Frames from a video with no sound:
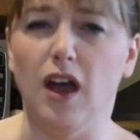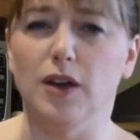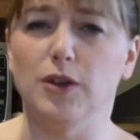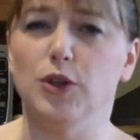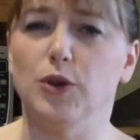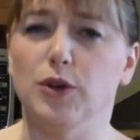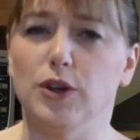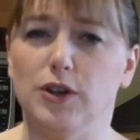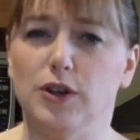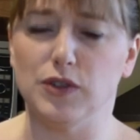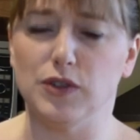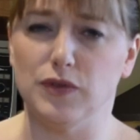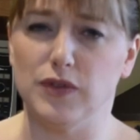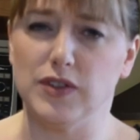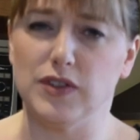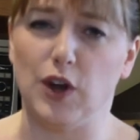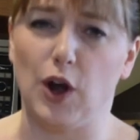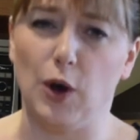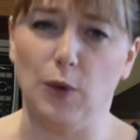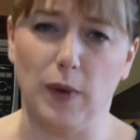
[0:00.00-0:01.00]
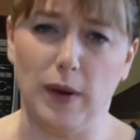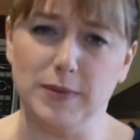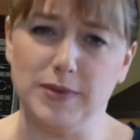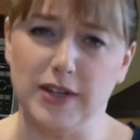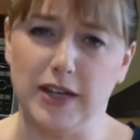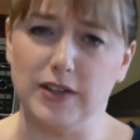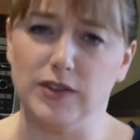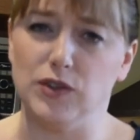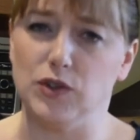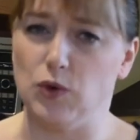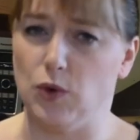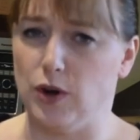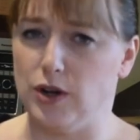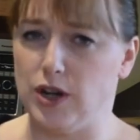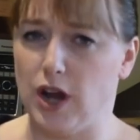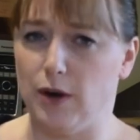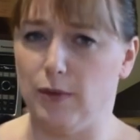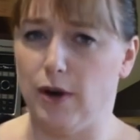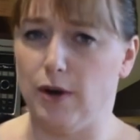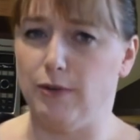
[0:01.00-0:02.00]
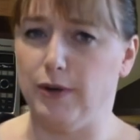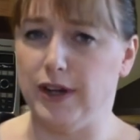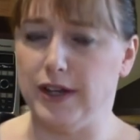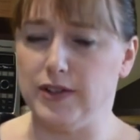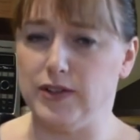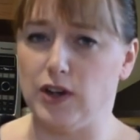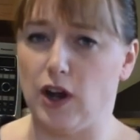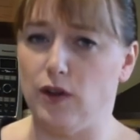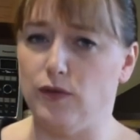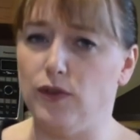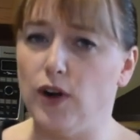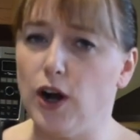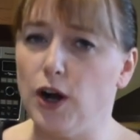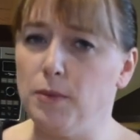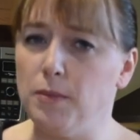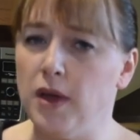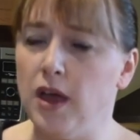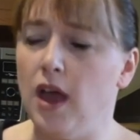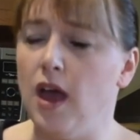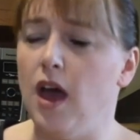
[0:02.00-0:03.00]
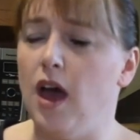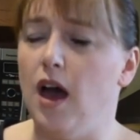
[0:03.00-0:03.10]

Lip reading: You can visit our website, store.rodriguez.farm,